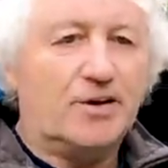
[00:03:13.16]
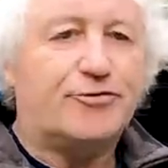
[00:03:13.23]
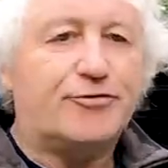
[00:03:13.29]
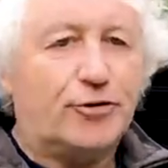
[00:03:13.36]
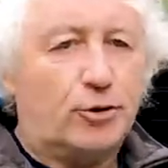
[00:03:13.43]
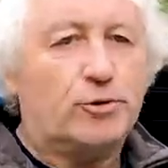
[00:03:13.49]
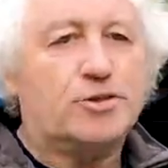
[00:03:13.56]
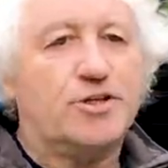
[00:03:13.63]

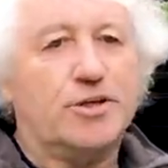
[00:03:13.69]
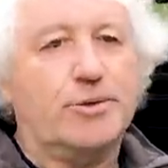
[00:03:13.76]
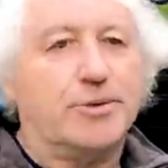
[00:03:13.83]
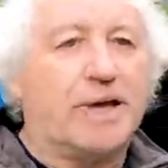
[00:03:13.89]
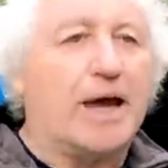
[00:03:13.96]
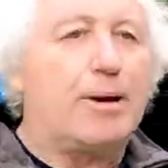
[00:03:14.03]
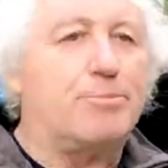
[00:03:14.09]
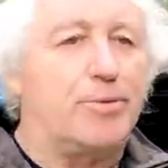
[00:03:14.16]

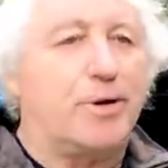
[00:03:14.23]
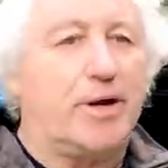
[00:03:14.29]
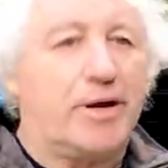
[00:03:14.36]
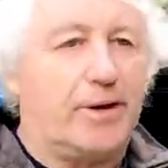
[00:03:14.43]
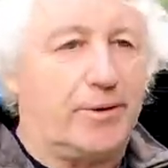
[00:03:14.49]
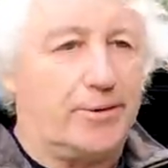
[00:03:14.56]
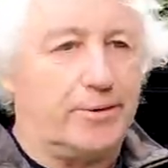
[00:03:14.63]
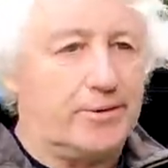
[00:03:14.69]
ForTwo
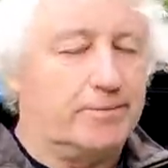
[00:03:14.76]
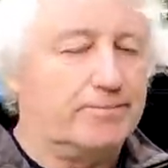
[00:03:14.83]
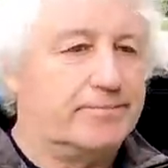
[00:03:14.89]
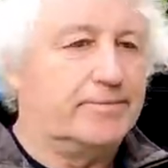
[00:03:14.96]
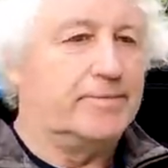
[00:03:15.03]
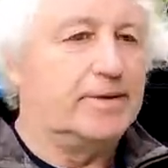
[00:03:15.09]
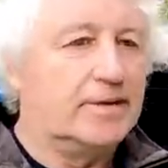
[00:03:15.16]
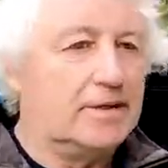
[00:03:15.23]
Cabrio
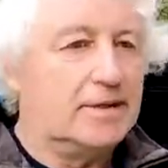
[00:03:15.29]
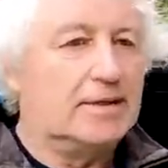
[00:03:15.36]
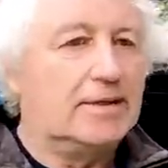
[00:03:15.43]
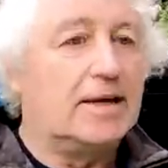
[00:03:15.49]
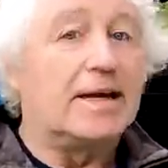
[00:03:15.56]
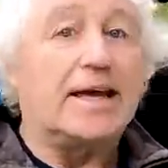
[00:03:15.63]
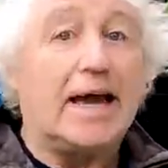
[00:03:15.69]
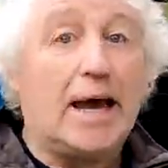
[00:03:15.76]

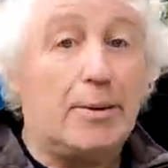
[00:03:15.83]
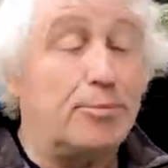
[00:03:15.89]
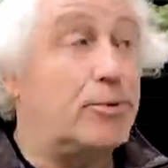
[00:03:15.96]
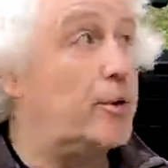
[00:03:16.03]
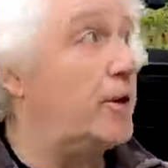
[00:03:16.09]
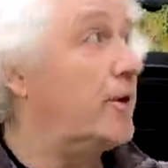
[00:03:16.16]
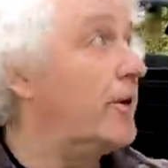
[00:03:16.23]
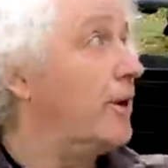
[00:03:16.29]

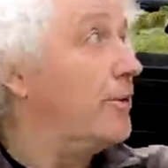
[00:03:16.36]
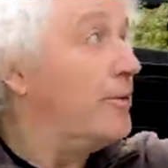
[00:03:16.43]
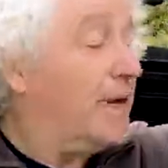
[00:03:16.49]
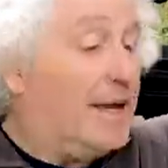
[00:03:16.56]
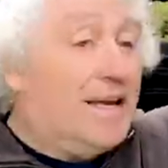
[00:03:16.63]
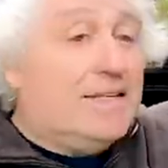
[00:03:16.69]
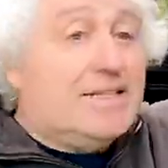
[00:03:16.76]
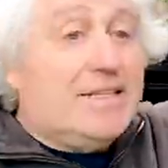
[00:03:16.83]
cabrio
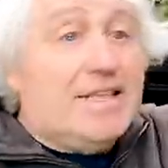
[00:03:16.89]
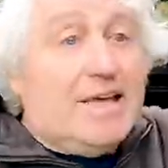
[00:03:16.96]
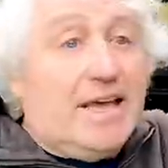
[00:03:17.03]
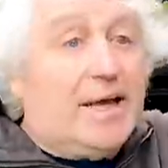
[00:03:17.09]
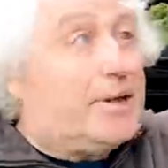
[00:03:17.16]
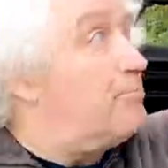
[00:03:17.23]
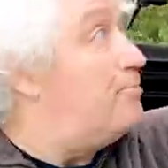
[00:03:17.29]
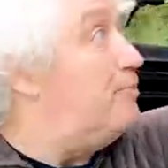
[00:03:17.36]
is
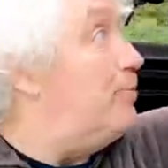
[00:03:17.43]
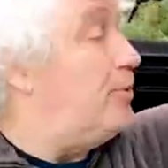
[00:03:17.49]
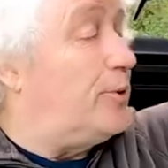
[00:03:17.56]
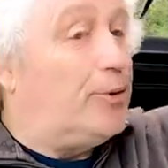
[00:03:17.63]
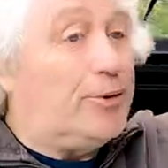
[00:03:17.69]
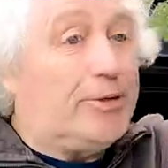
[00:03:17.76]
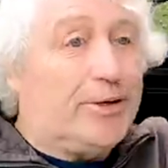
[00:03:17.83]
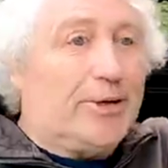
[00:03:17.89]
the
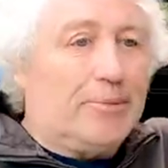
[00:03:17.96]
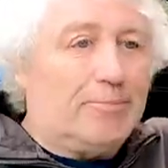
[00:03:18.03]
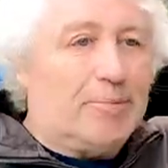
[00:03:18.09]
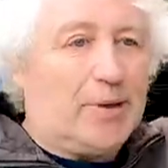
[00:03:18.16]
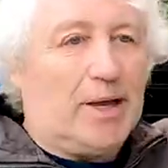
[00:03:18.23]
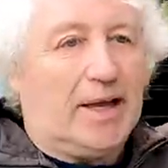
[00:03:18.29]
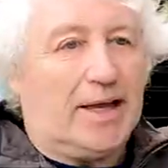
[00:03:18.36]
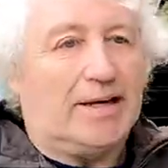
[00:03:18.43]
important
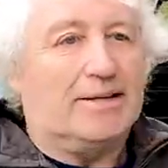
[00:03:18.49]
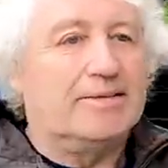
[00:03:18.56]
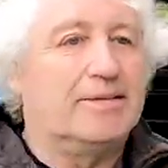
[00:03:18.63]
bit.